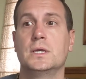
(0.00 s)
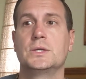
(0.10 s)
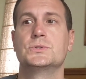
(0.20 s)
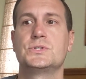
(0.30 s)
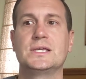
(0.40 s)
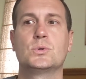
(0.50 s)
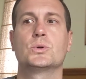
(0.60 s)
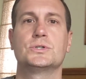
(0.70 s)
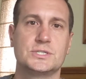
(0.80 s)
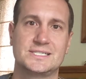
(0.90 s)
You see, in
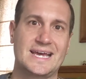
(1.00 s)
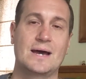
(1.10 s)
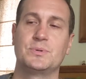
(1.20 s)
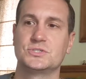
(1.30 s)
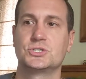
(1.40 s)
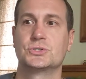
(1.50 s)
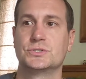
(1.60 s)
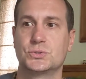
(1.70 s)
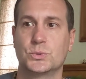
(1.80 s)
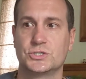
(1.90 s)
order to tap into your
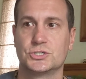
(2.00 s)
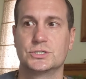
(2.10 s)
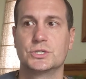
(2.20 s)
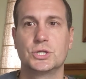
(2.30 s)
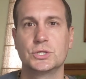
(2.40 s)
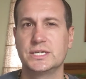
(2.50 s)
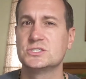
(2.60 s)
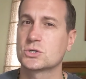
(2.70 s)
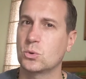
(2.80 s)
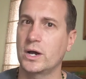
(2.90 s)
intuition, you need
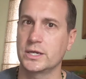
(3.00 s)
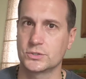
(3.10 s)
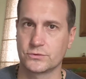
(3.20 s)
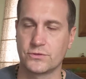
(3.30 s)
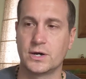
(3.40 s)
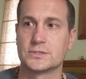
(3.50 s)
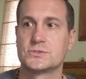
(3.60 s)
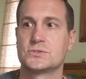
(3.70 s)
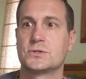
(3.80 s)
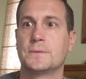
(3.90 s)
to quiet your
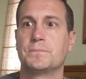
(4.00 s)
thoughts.